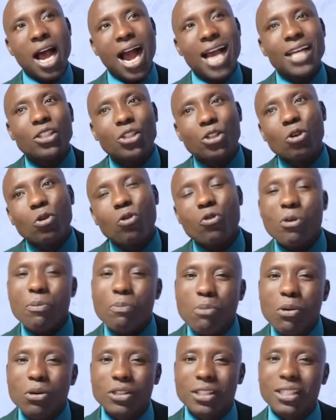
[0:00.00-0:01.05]
I saw the
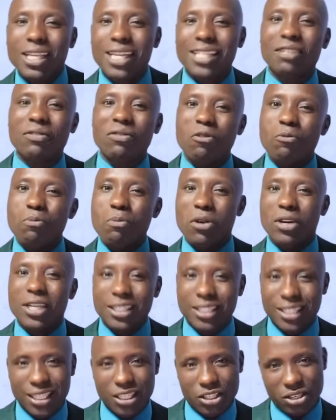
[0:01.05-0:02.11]
posters for
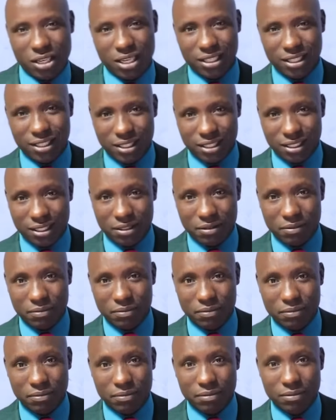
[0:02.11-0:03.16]
politicians
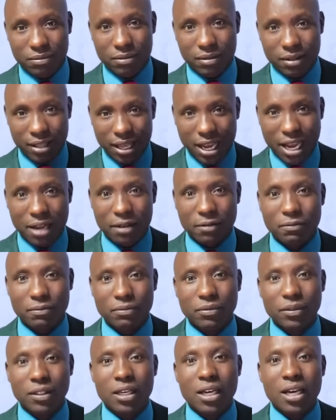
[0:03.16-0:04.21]
there.
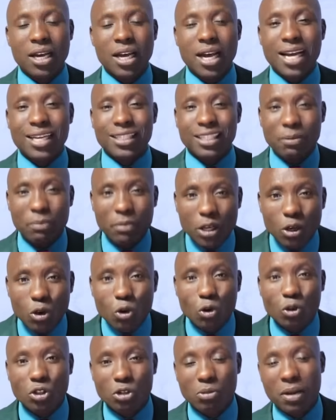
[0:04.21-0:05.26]
And something
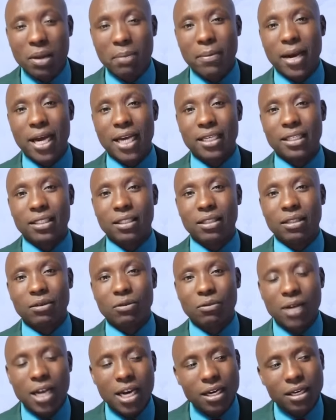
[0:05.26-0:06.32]
crossed my mind.
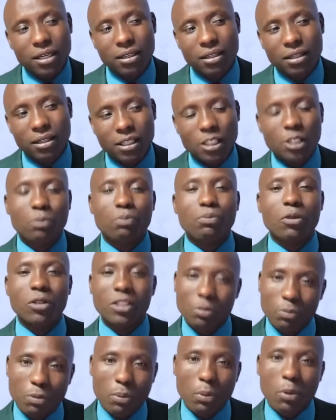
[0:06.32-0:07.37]
When
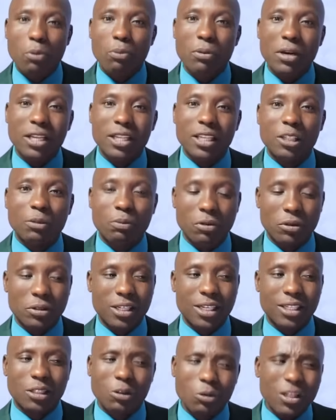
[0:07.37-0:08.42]
those people who bring these
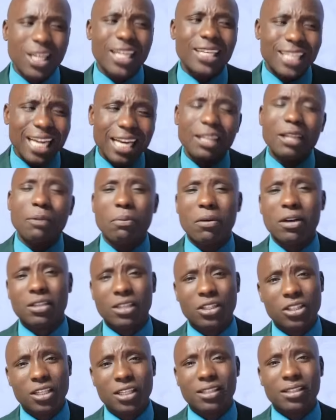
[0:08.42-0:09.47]
posters, do they tell the
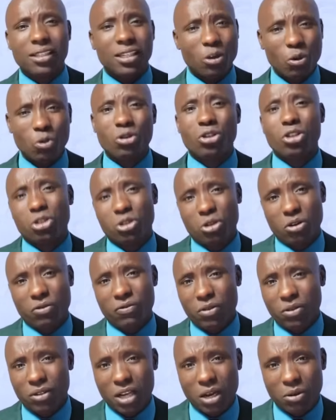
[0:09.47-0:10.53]
politicians the condition
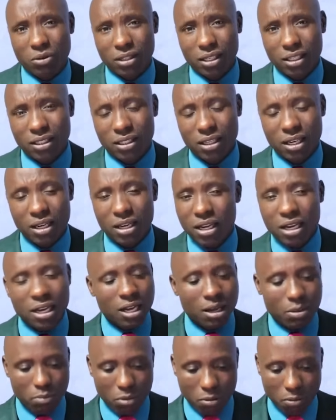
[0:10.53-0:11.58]
of those houses?
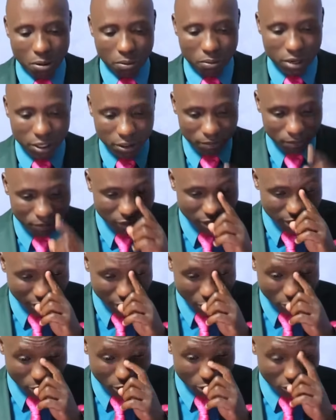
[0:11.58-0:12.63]
Probably. Just
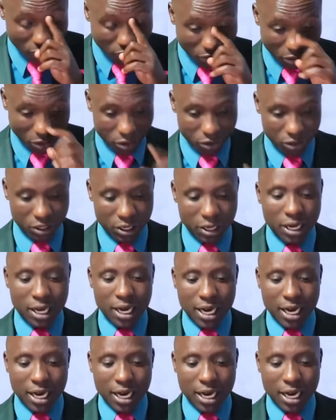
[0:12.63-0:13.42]
a question for thought.